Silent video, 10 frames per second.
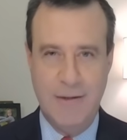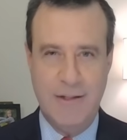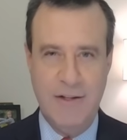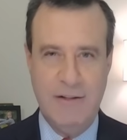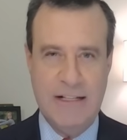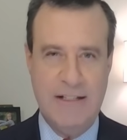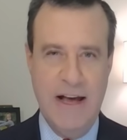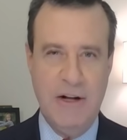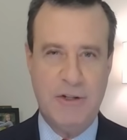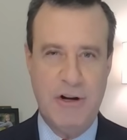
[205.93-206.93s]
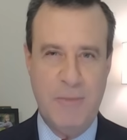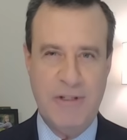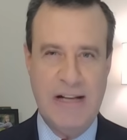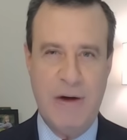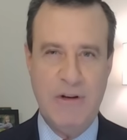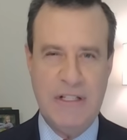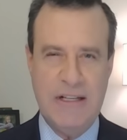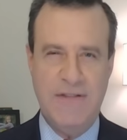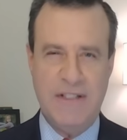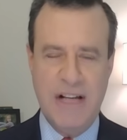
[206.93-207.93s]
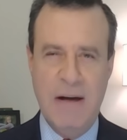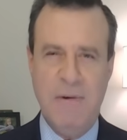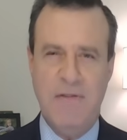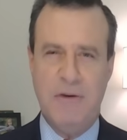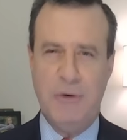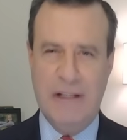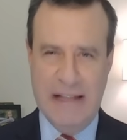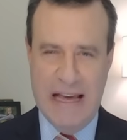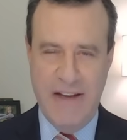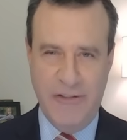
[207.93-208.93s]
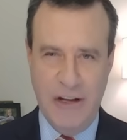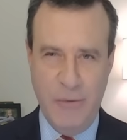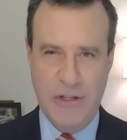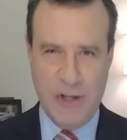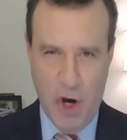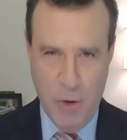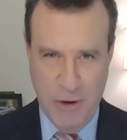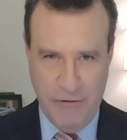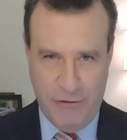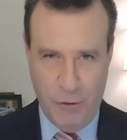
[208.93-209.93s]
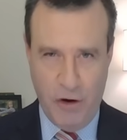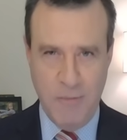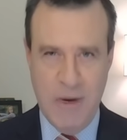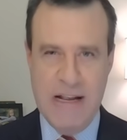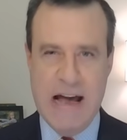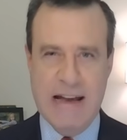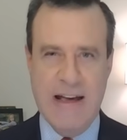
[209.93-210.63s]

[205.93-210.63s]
Nonetheless, Donald Trump has now received some of the relief he was hoping for. Mediaite